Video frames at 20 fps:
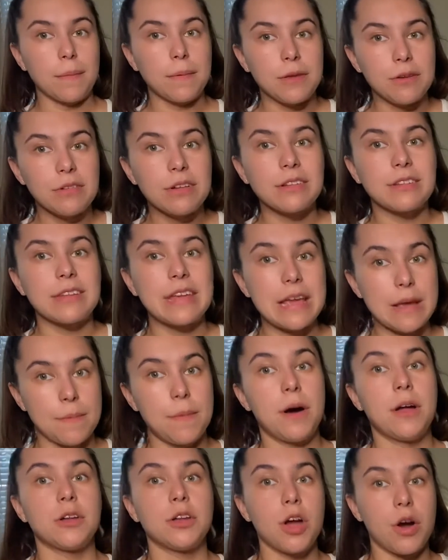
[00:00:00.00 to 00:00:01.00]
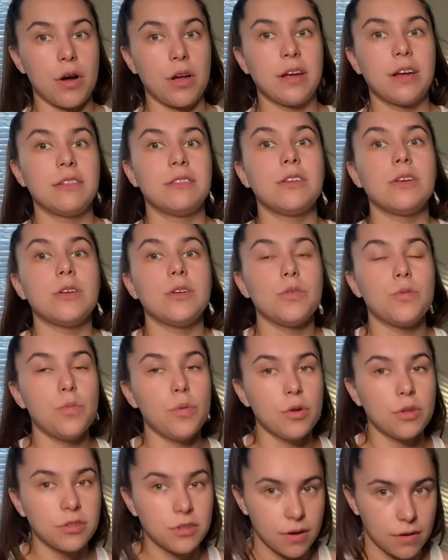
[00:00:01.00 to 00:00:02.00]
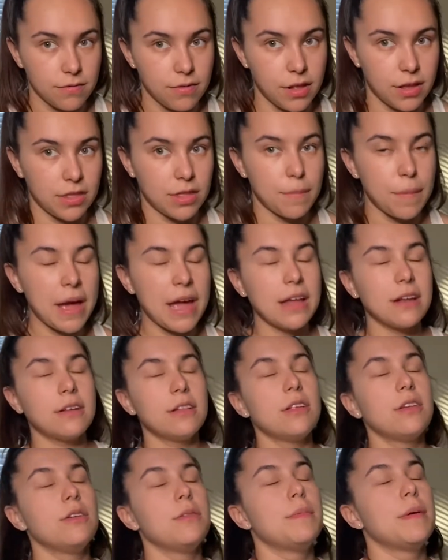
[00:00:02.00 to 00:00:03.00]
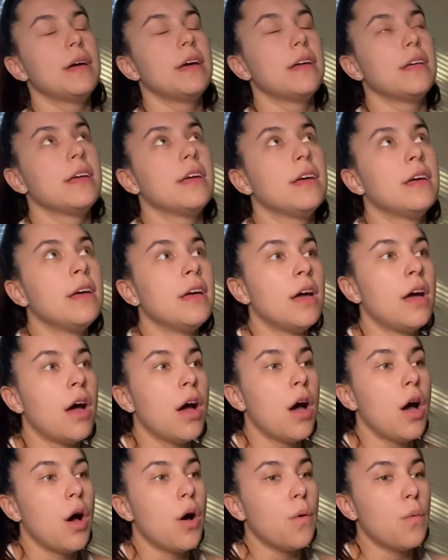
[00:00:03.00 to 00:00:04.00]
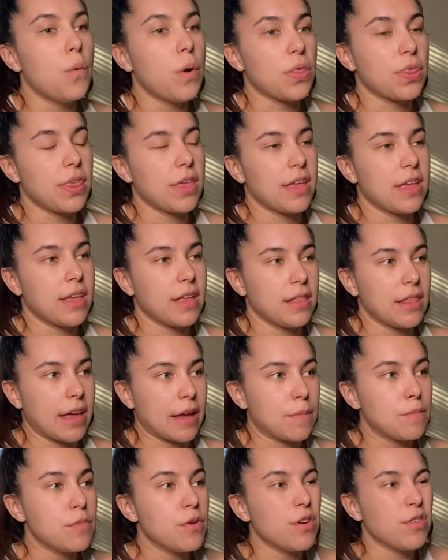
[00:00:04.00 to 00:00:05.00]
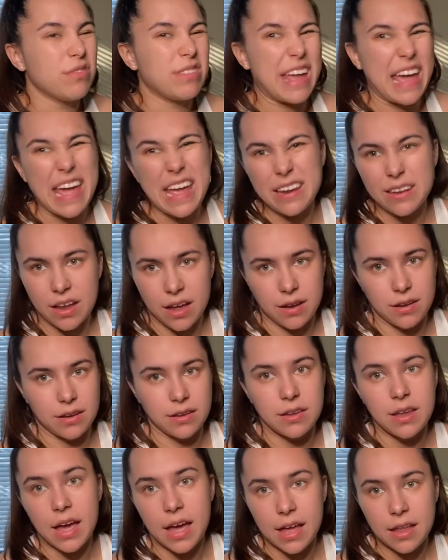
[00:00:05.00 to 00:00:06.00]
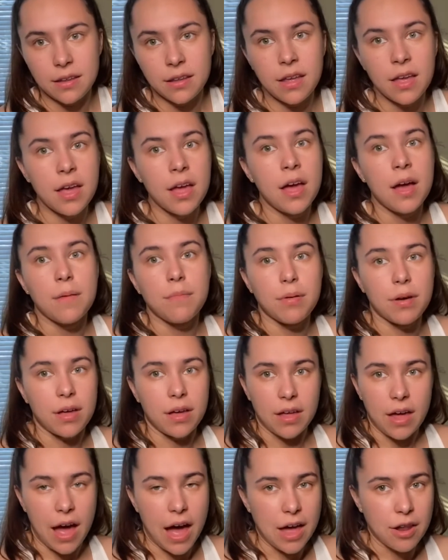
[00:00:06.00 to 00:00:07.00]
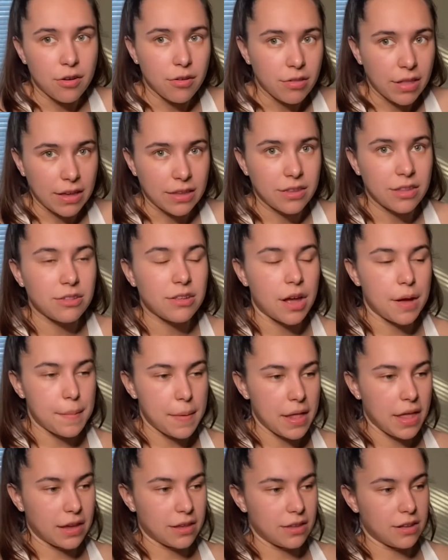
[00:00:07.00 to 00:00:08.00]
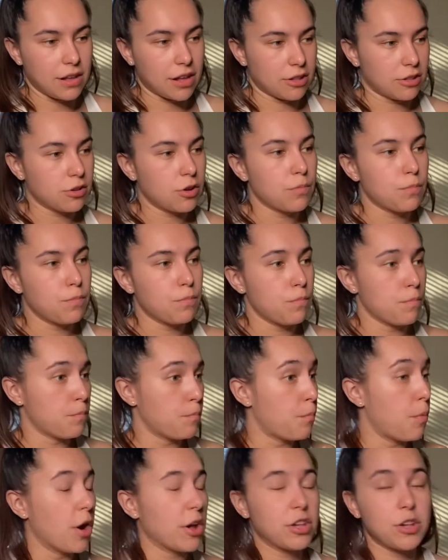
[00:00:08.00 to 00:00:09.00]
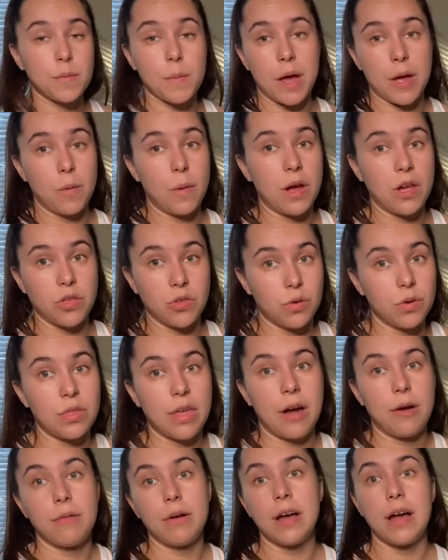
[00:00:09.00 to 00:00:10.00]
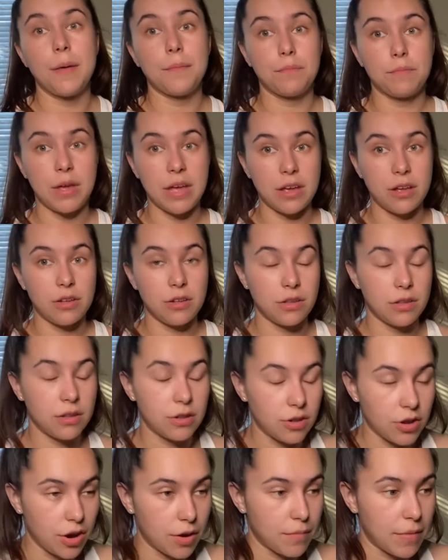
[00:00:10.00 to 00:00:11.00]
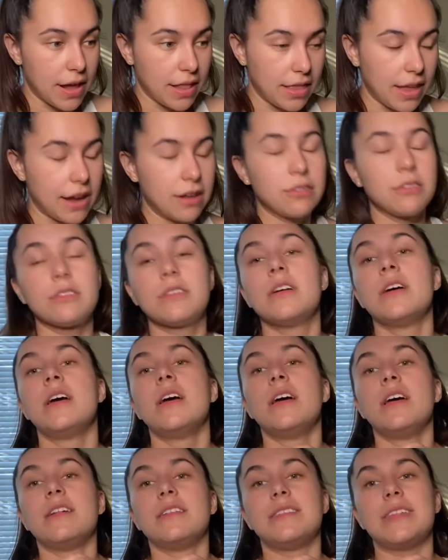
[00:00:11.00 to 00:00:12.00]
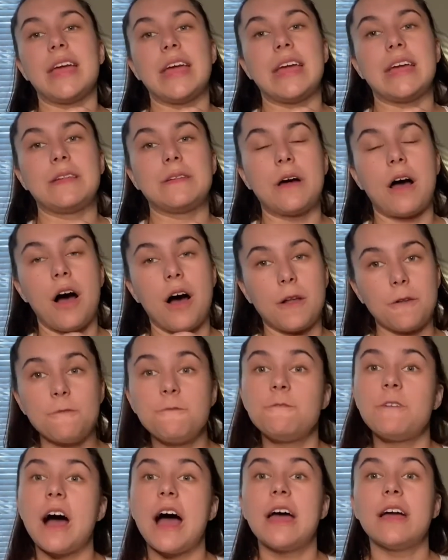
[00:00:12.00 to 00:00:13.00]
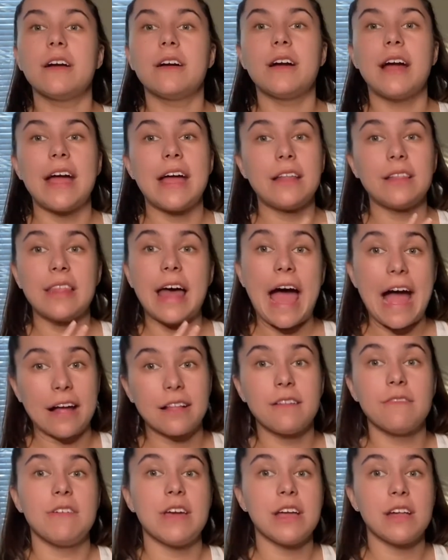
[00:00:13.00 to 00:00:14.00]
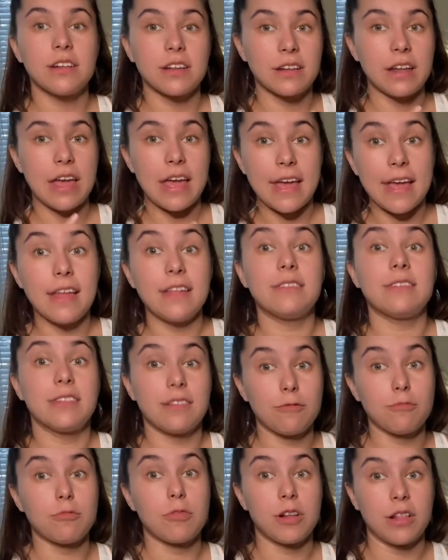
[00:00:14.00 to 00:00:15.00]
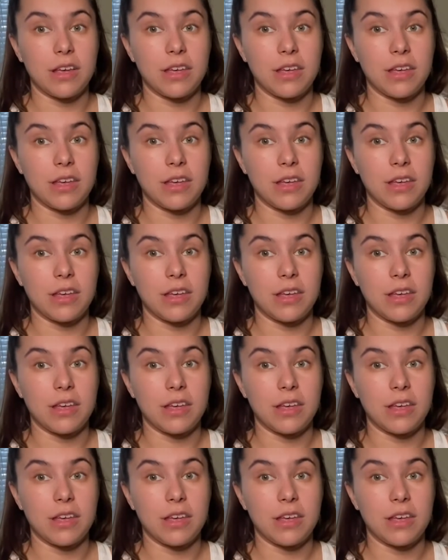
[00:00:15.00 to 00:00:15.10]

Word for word: you just keep on going because you, you will start feeling the pain a little bit within like moves eight, nine, and ten. But I don't like to stop, I like to just push my way through. That way I'm making sure my legs are staying on fire and the activation is really